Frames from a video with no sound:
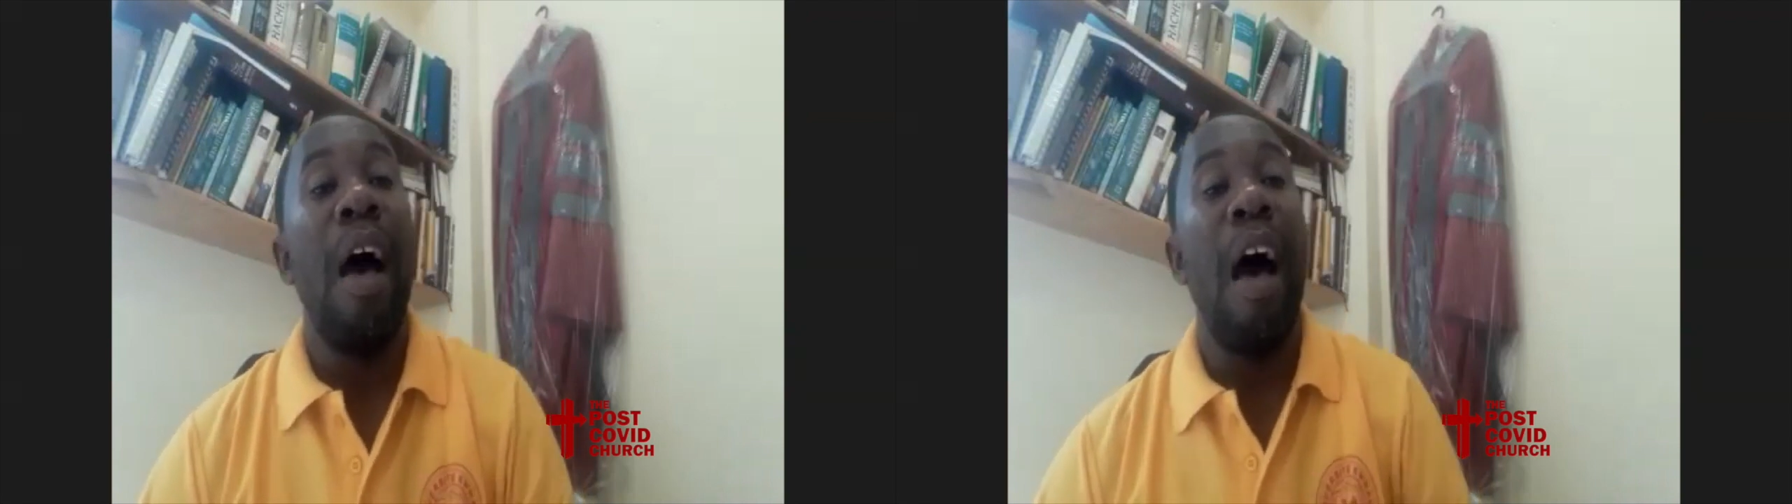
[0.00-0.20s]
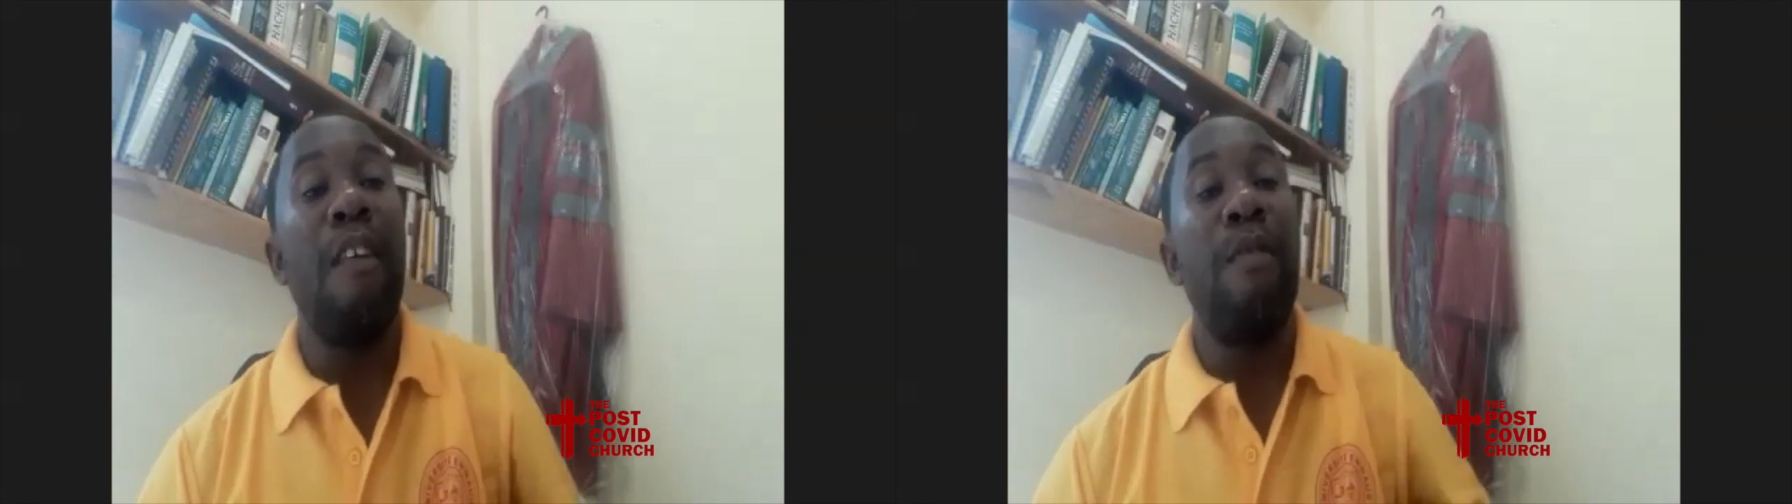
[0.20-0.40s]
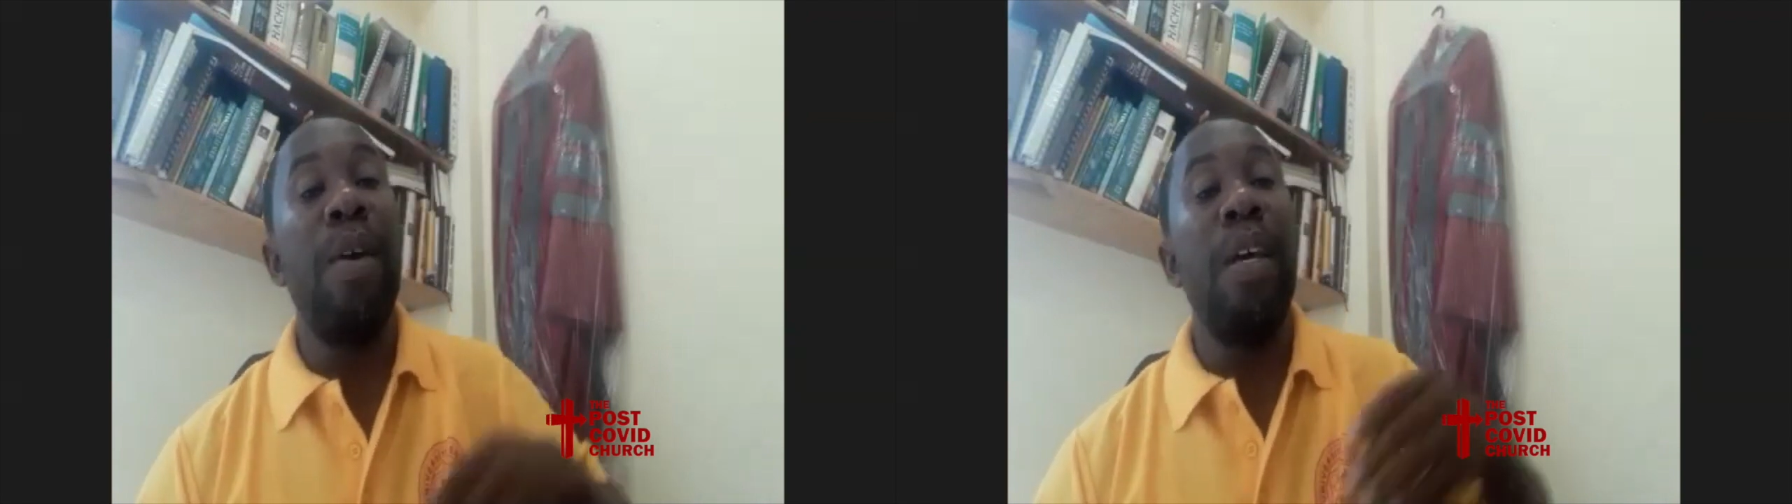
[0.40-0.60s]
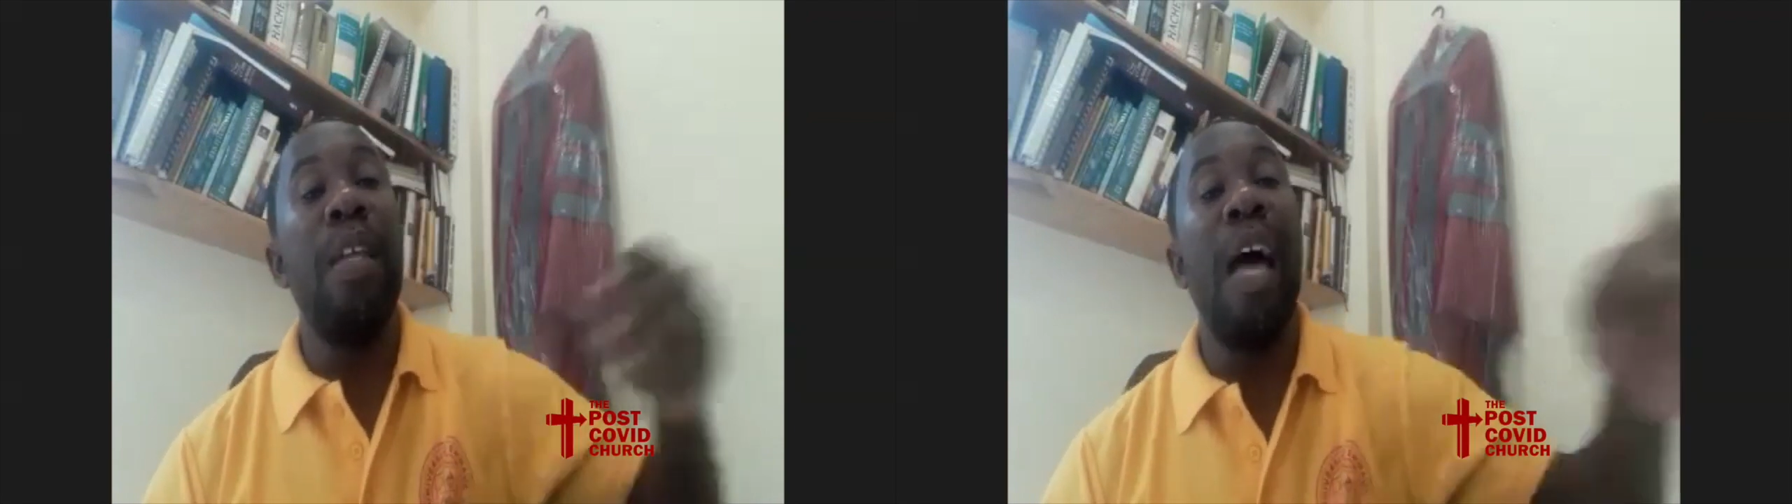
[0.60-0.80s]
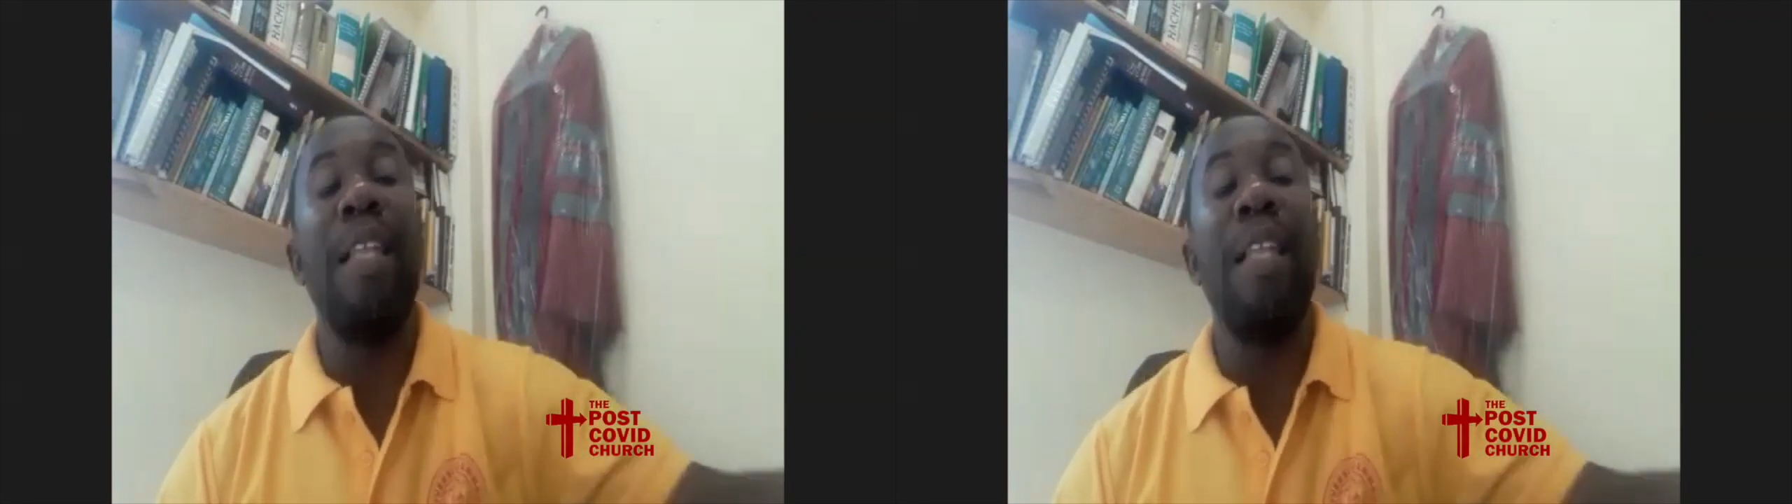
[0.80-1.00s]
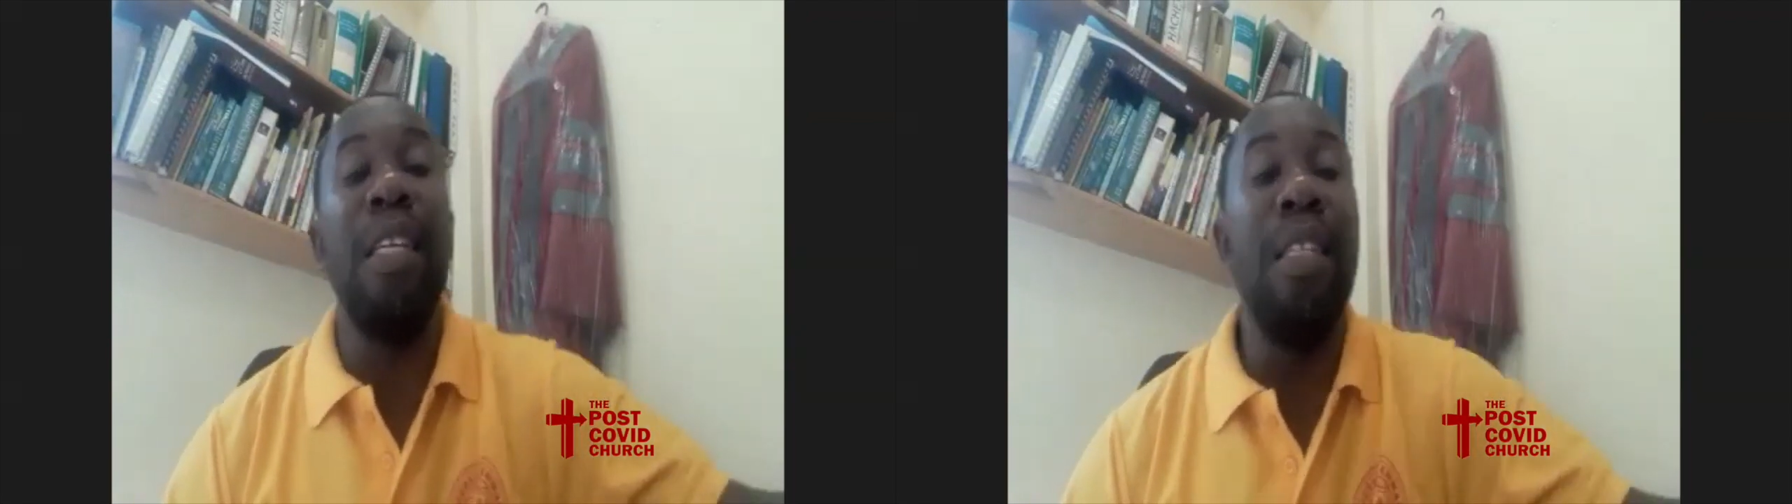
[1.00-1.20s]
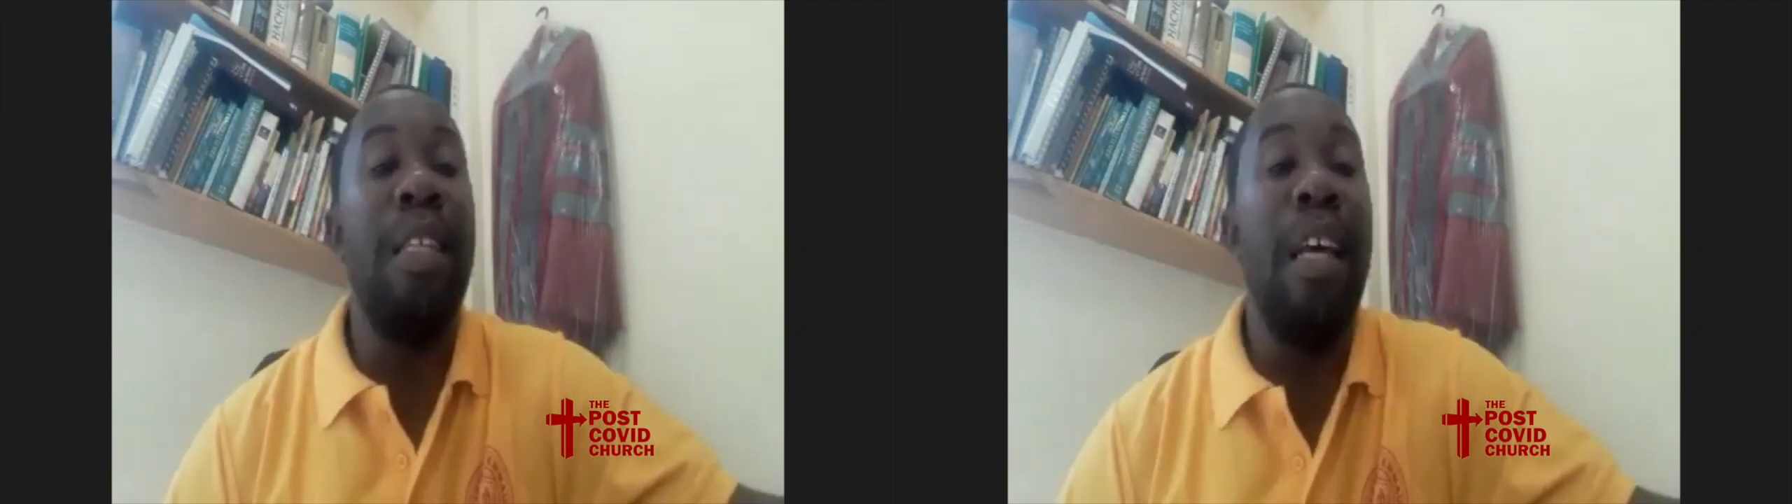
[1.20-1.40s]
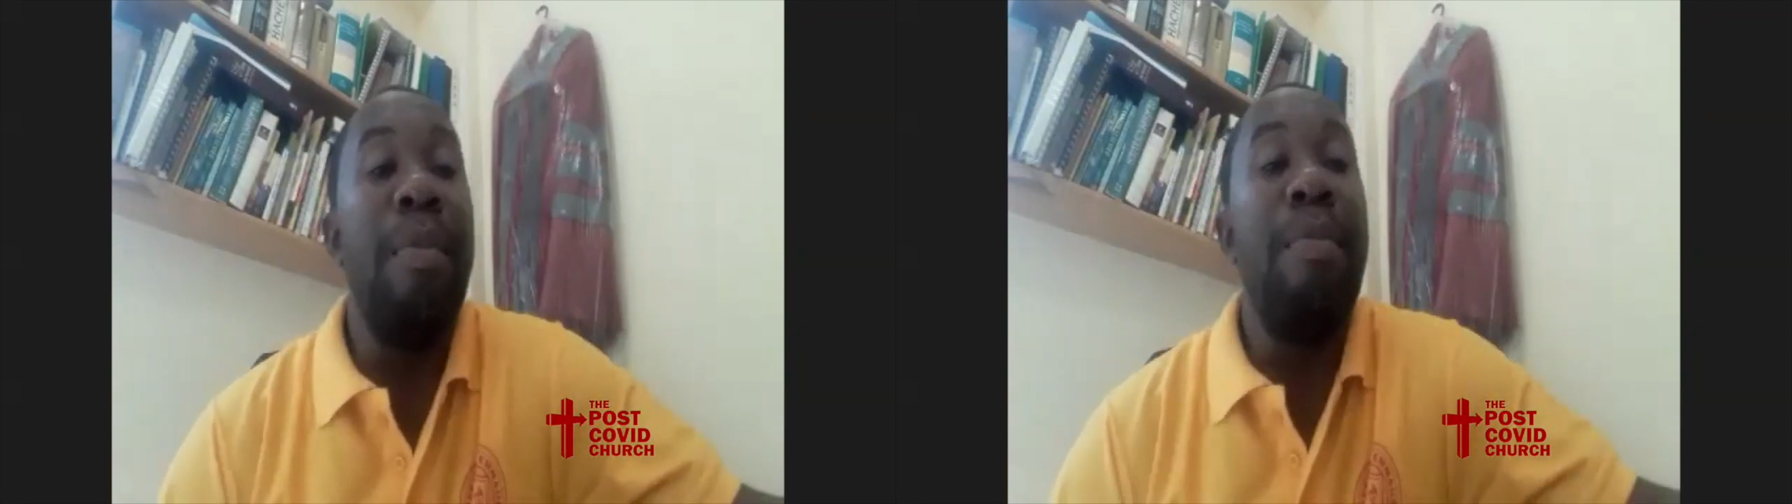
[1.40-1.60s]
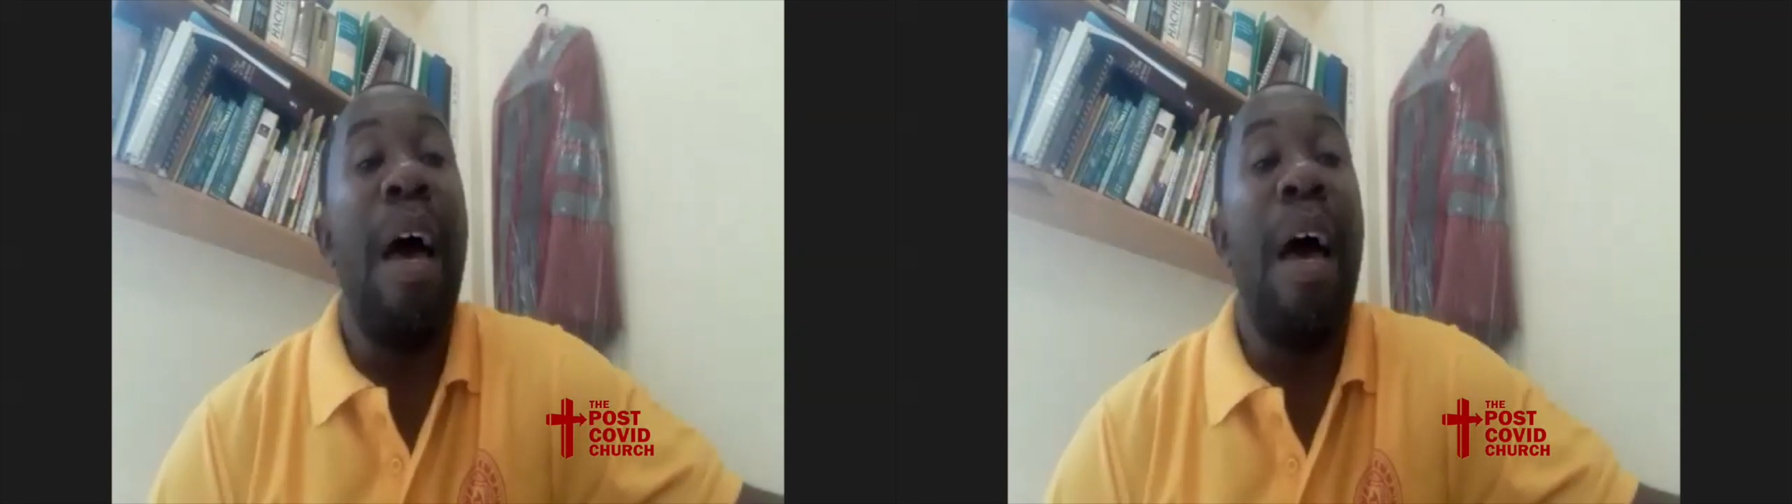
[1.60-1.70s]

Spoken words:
have been attended